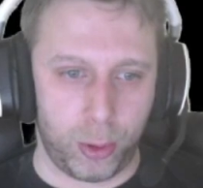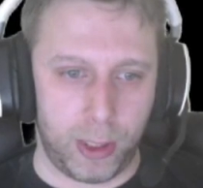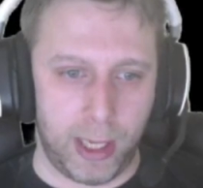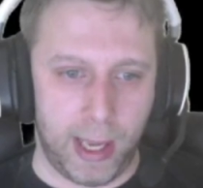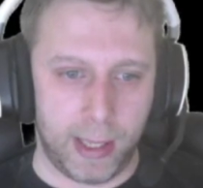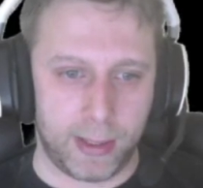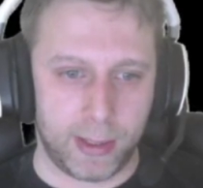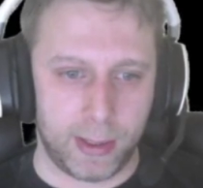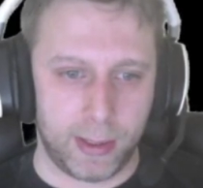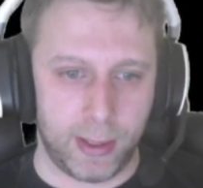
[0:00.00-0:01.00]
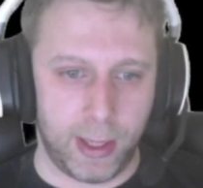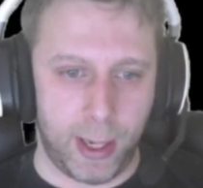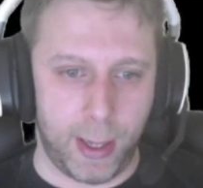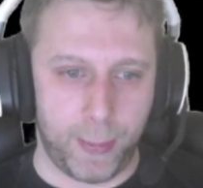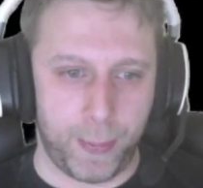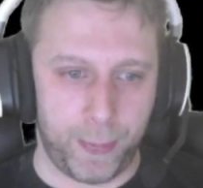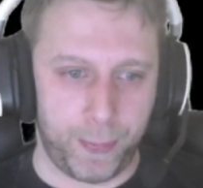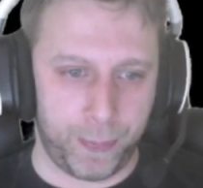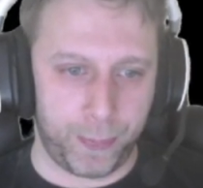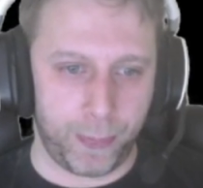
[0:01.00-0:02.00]
get um,
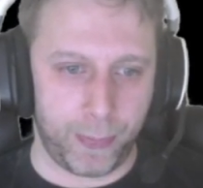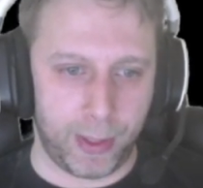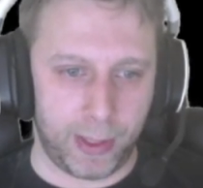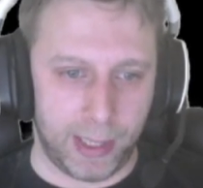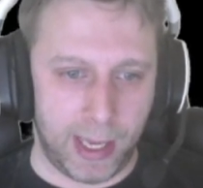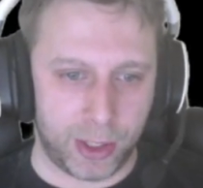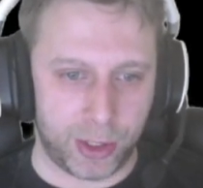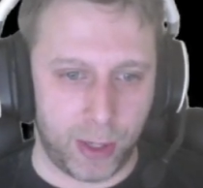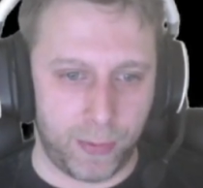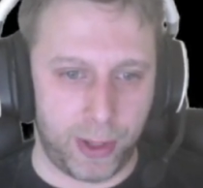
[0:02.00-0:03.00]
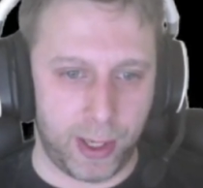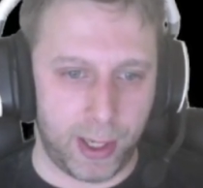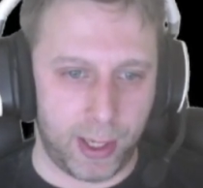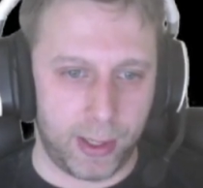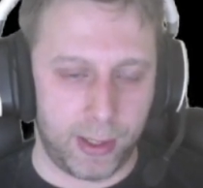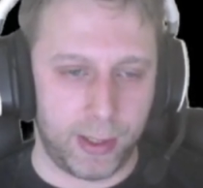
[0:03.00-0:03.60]
less of the